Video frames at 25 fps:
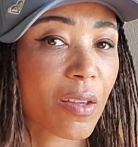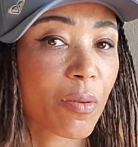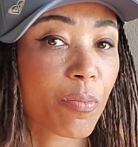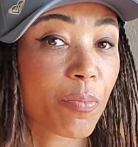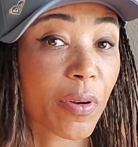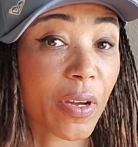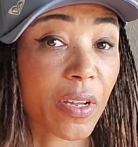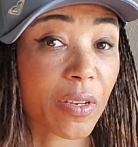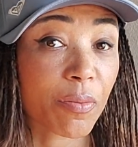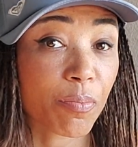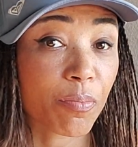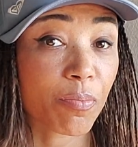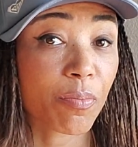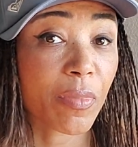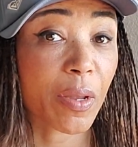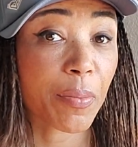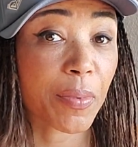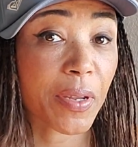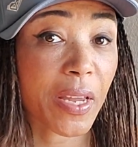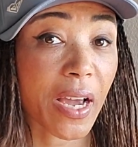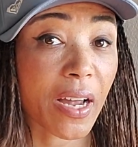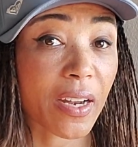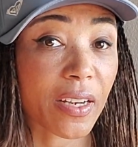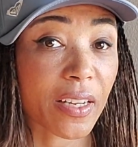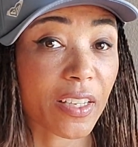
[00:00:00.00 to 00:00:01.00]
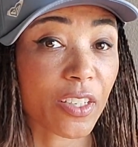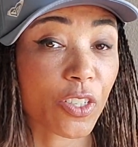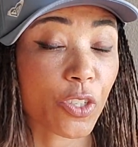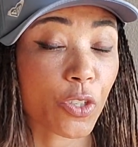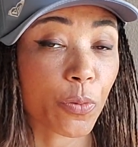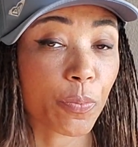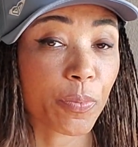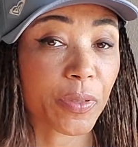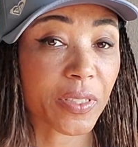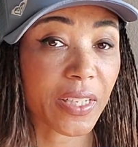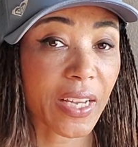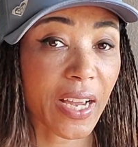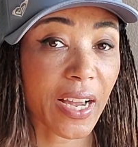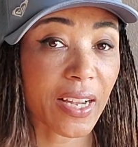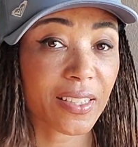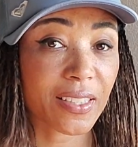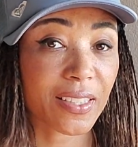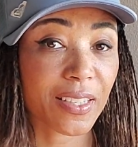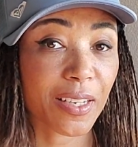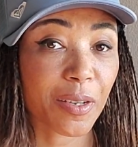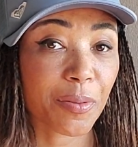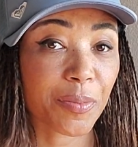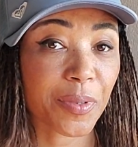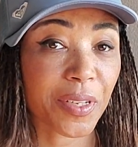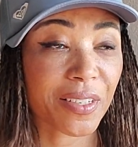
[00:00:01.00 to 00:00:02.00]
but maybe how to get your
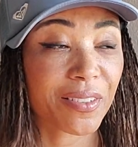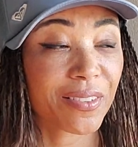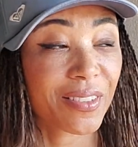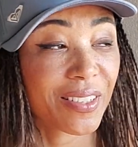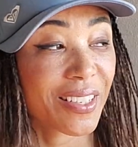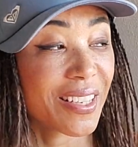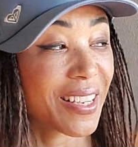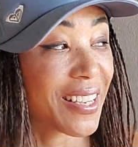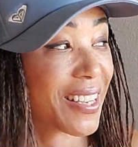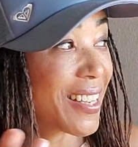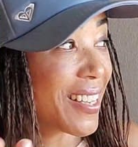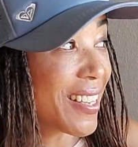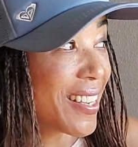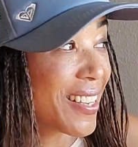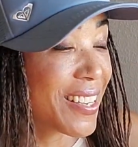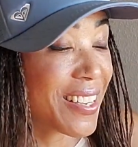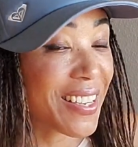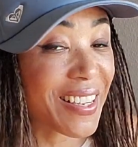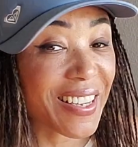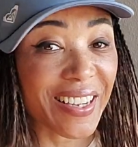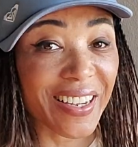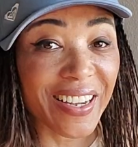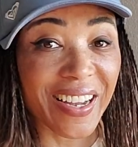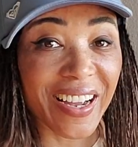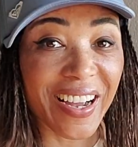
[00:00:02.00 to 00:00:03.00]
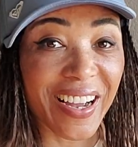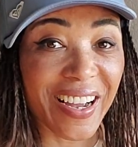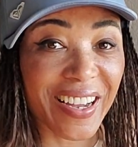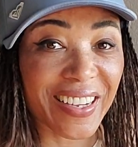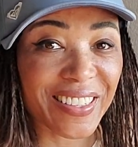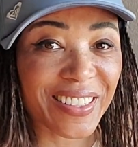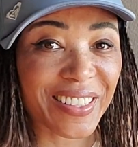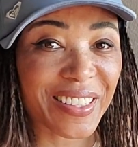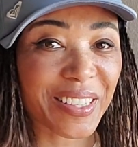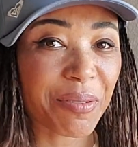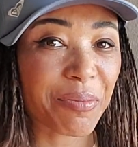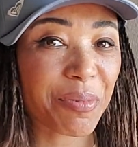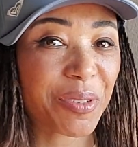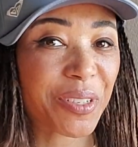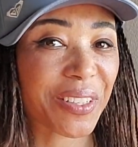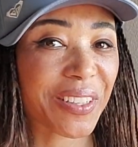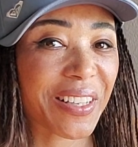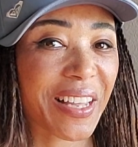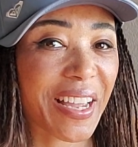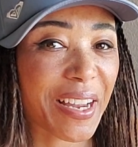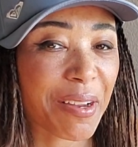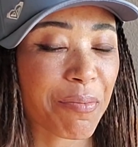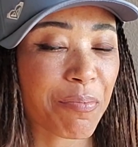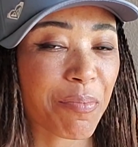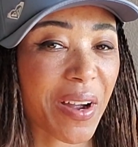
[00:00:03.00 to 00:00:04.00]
potassium. And uh, you seem to
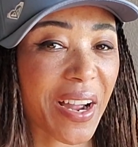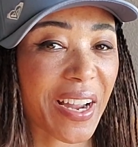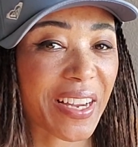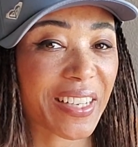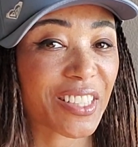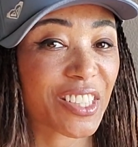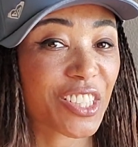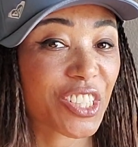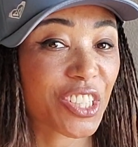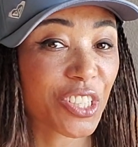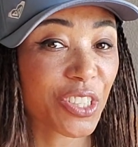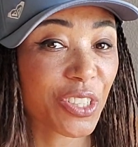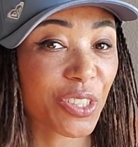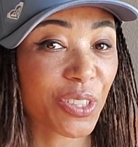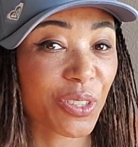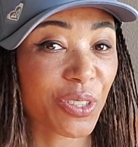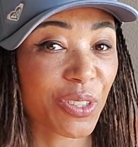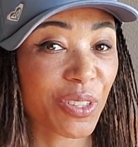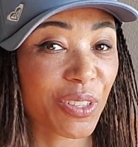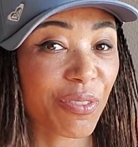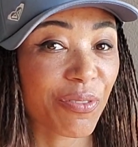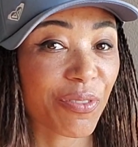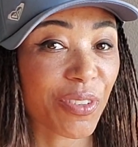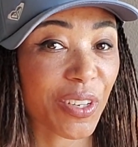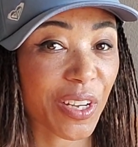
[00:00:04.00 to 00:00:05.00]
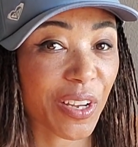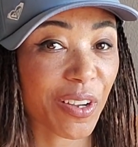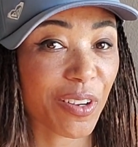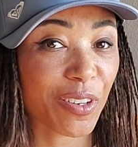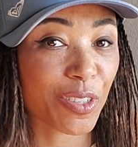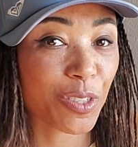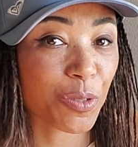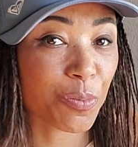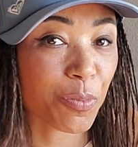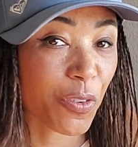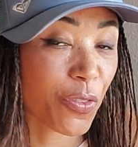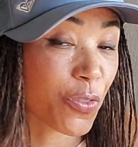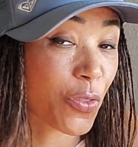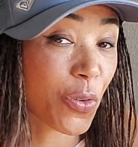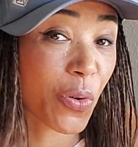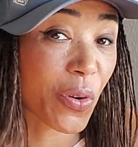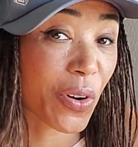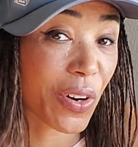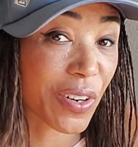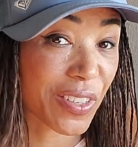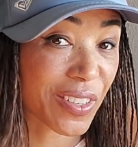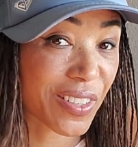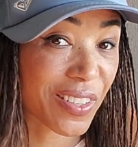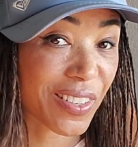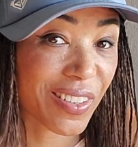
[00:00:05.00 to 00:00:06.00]
like my chill videos, but of
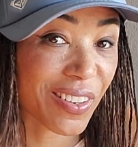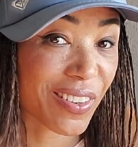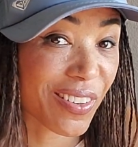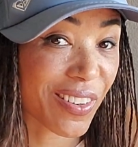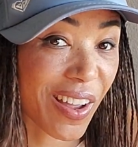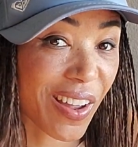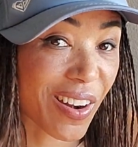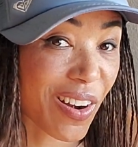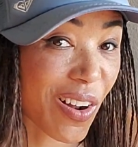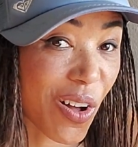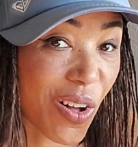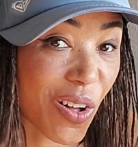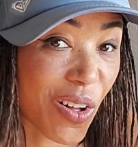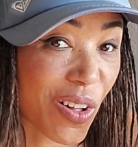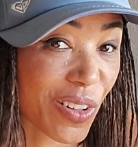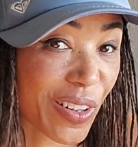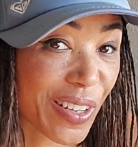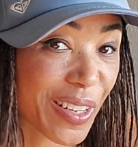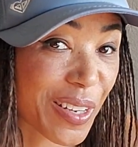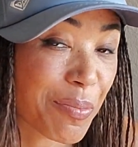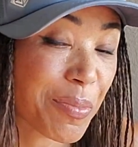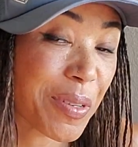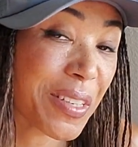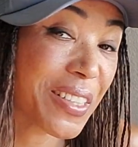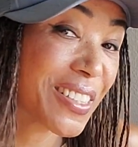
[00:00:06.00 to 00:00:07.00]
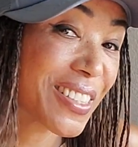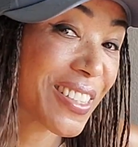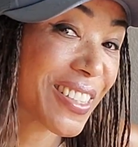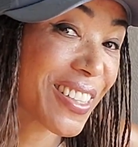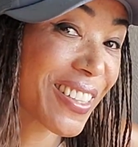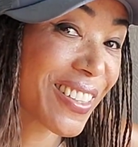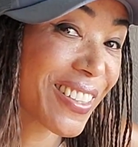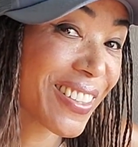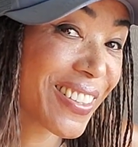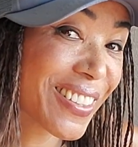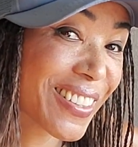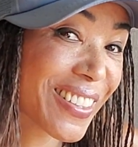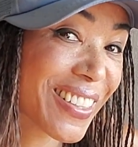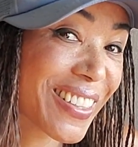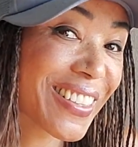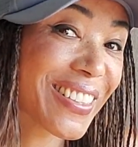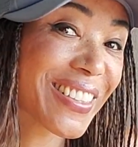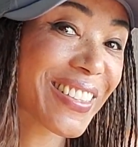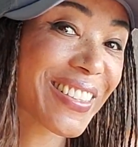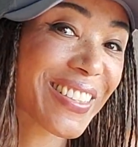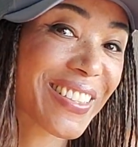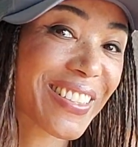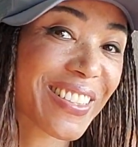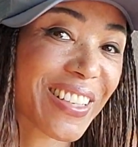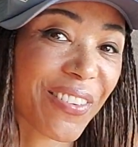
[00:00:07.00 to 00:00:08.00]
course, they're not all going to be chill
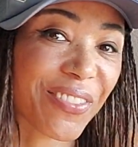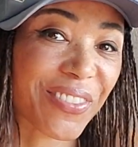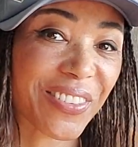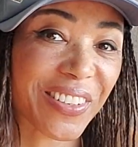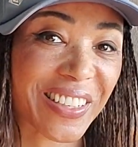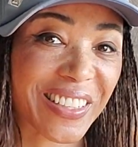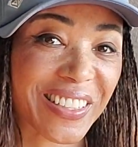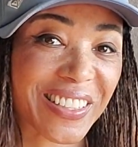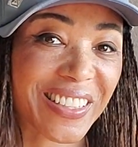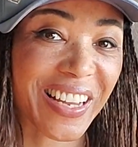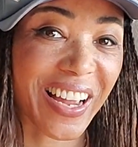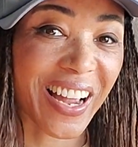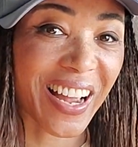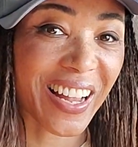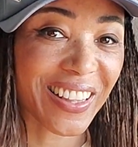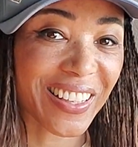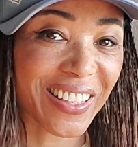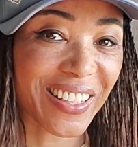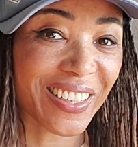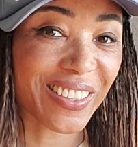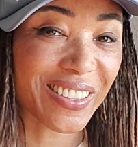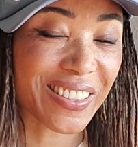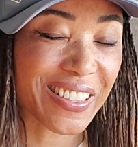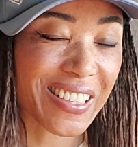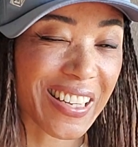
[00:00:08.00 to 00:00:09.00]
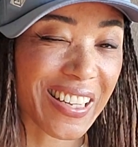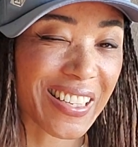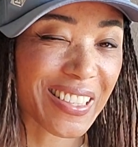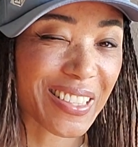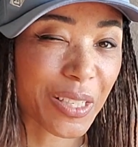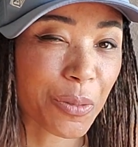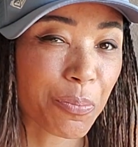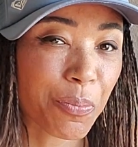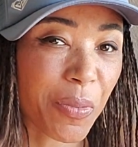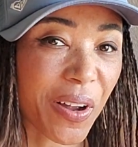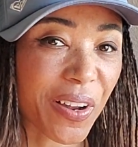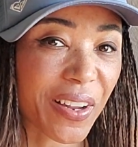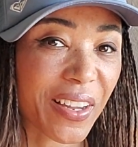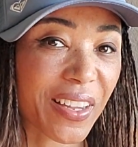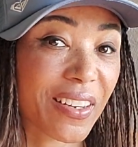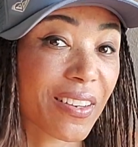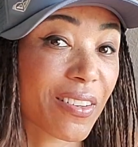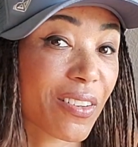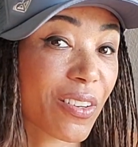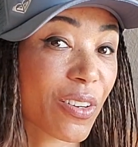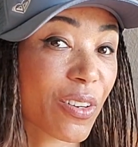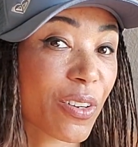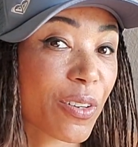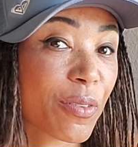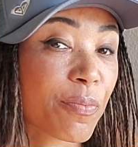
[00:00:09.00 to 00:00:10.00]
because Stephanie's got a little spunk in
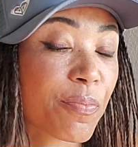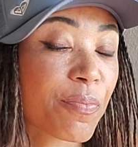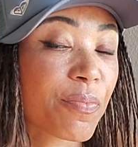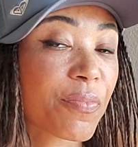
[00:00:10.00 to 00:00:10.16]
her.